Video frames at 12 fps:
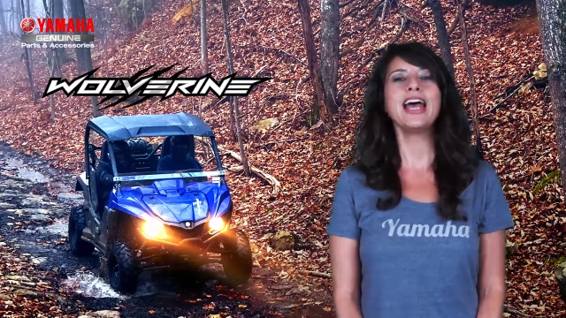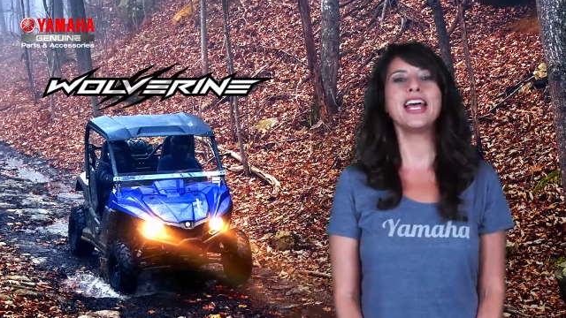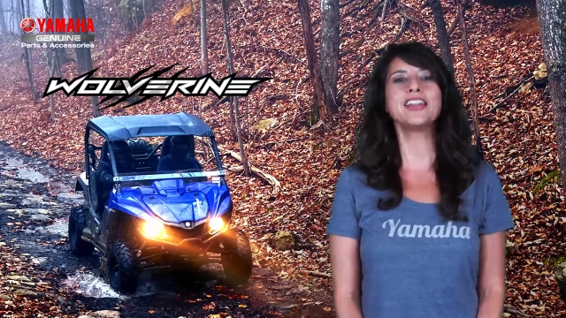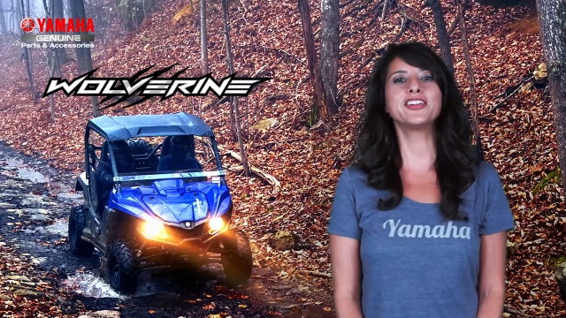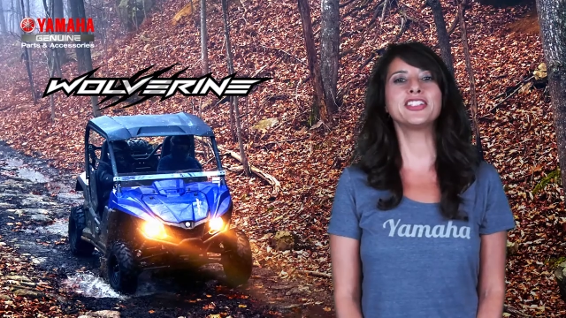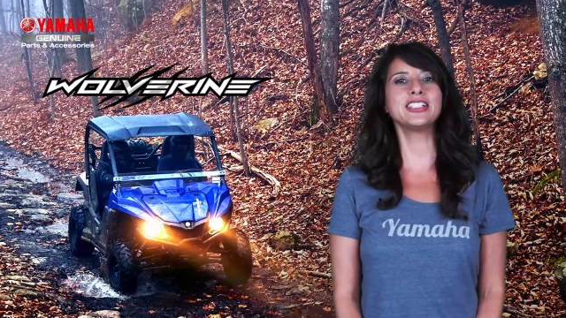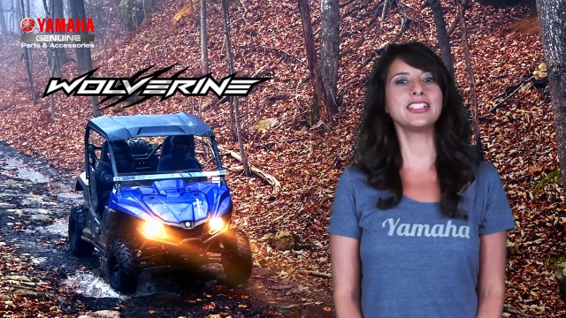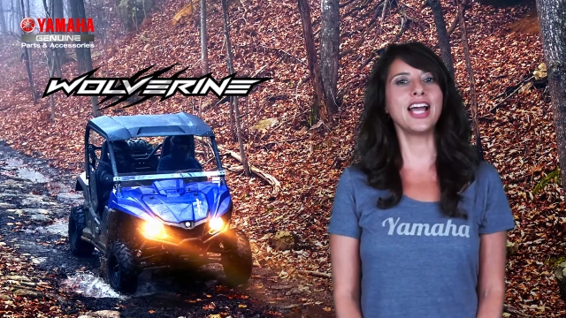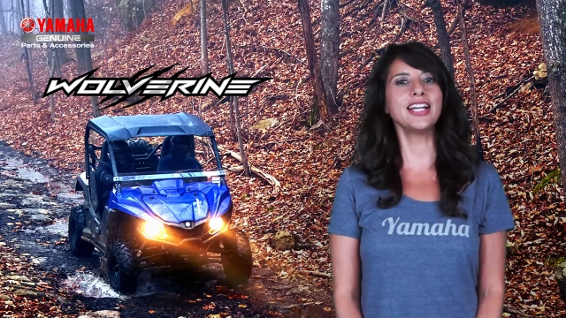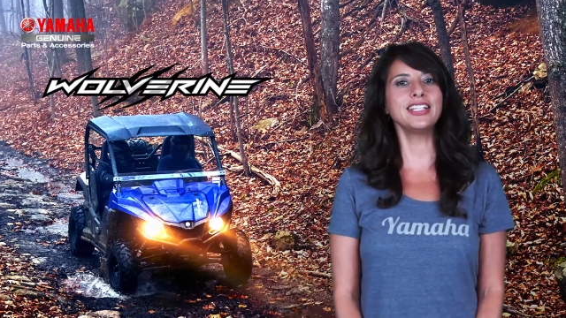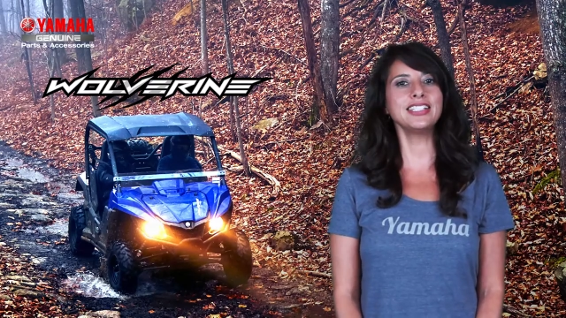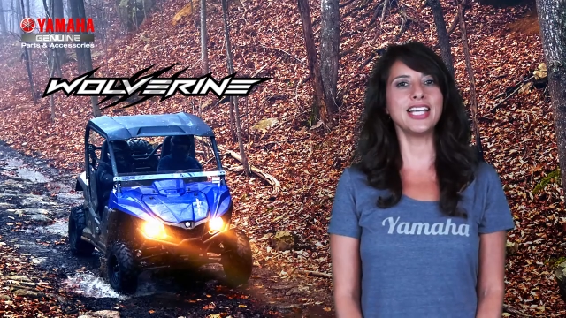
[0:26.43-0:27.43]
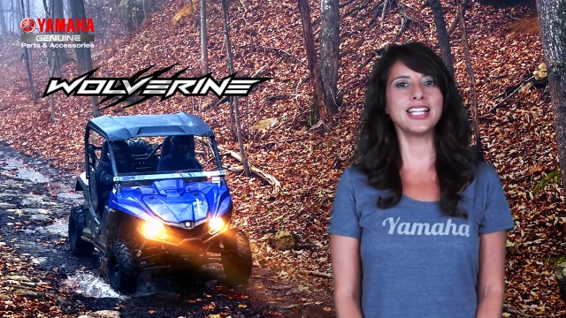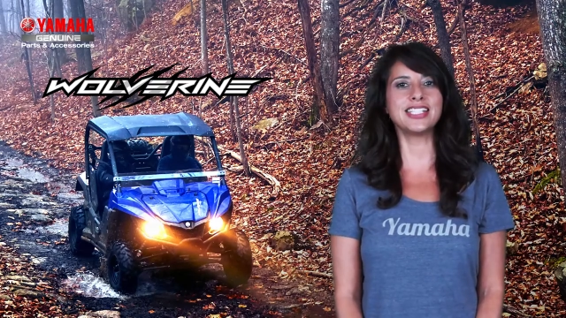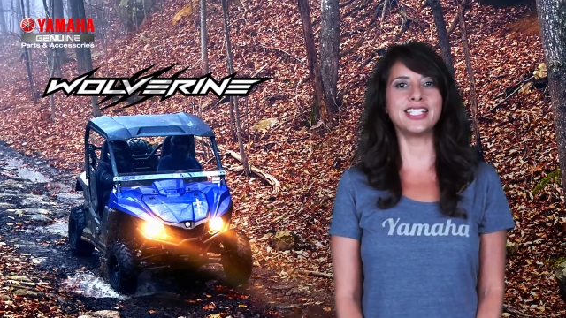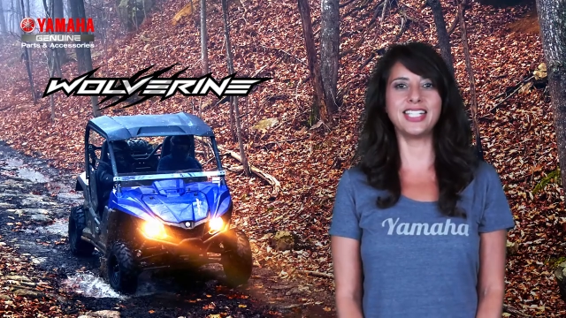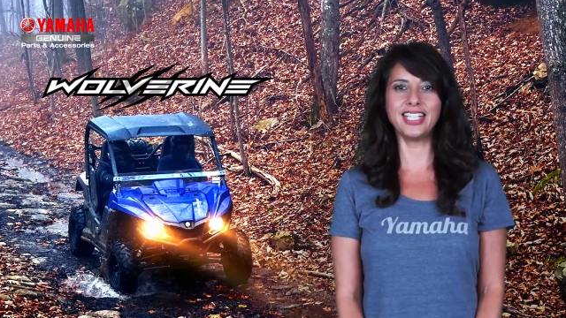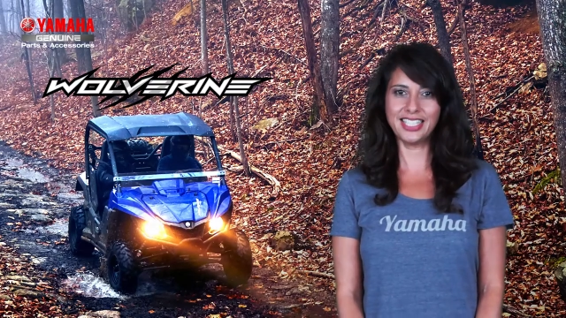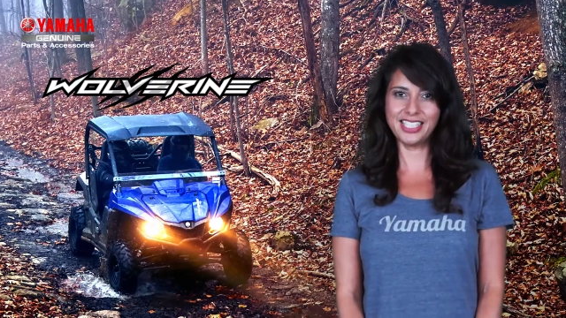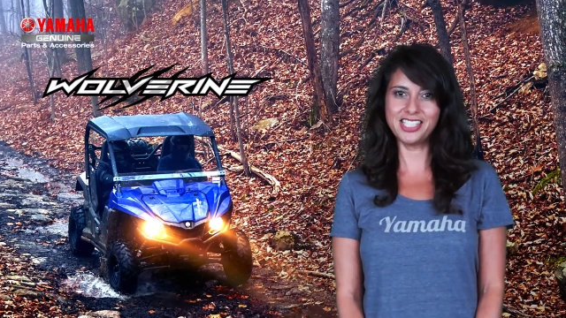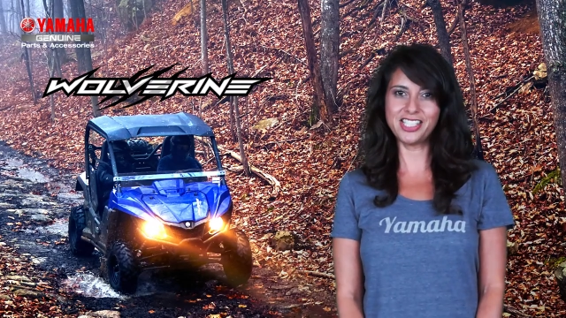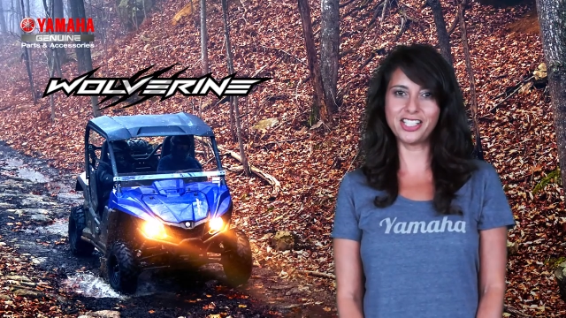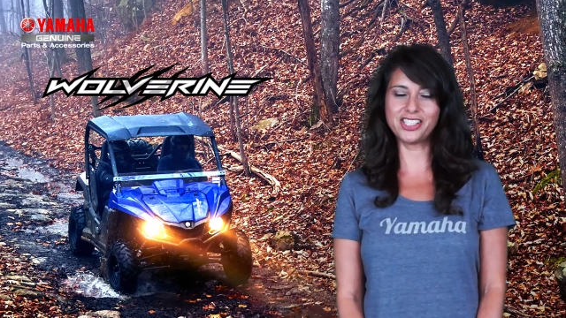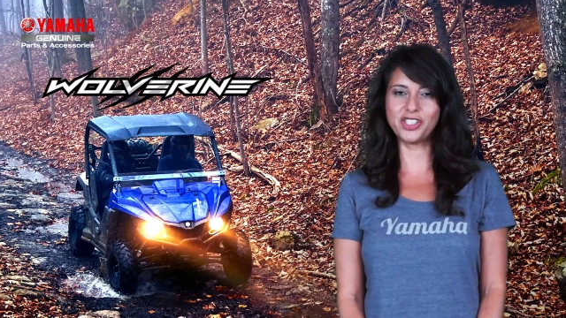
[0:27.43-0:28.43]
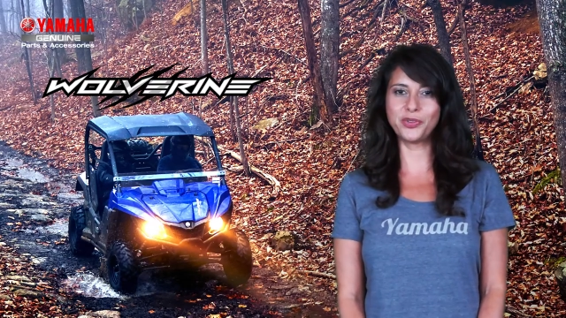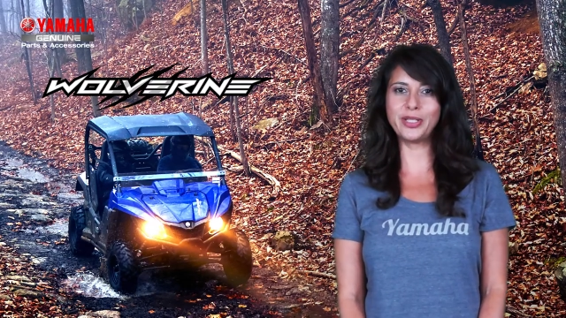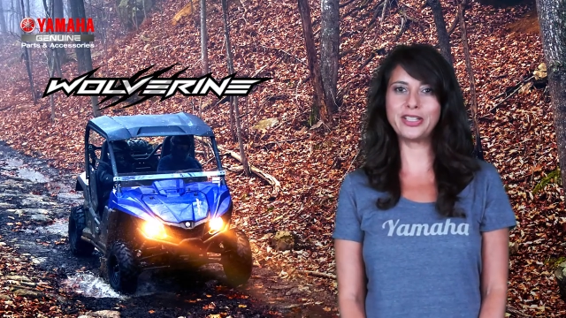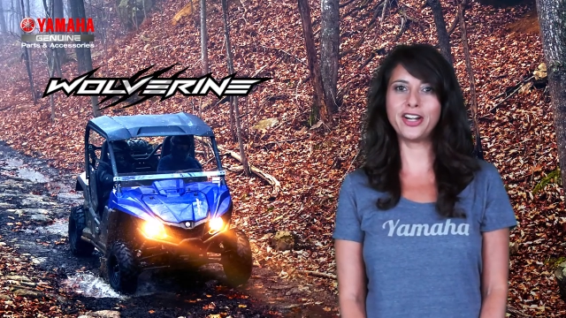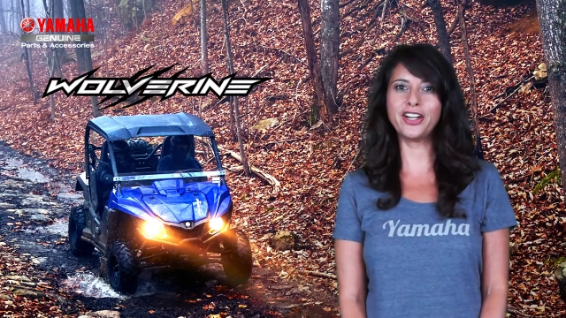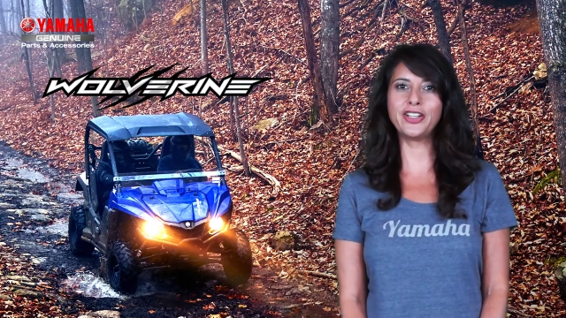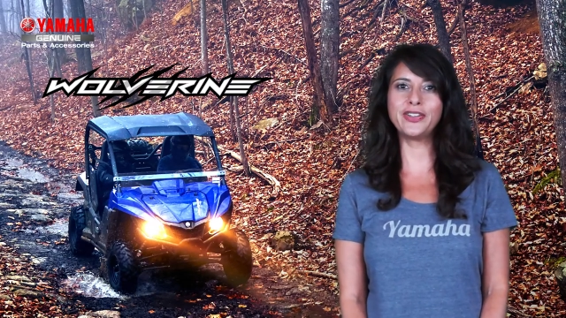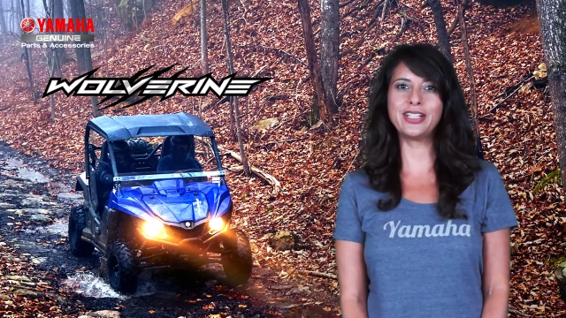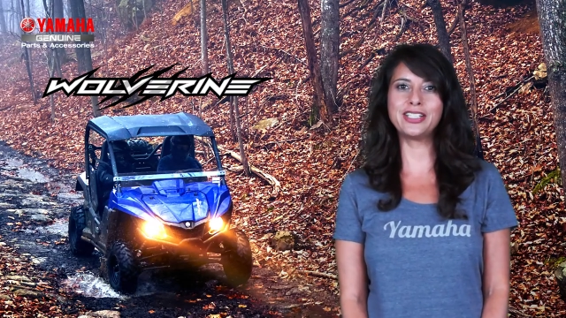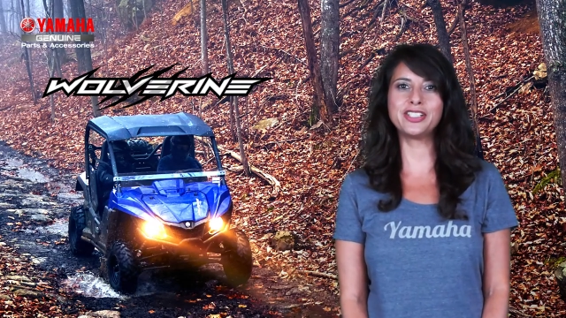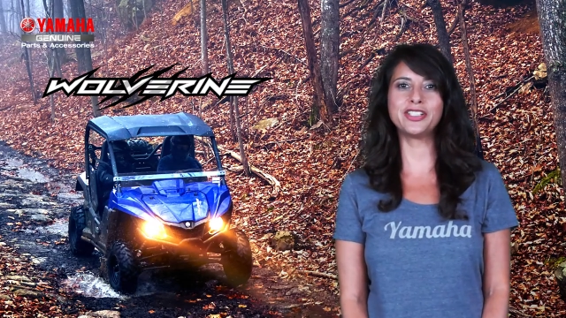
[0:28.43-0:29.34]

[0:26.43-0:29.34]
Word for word: and they're designed and tested in conjunction with our units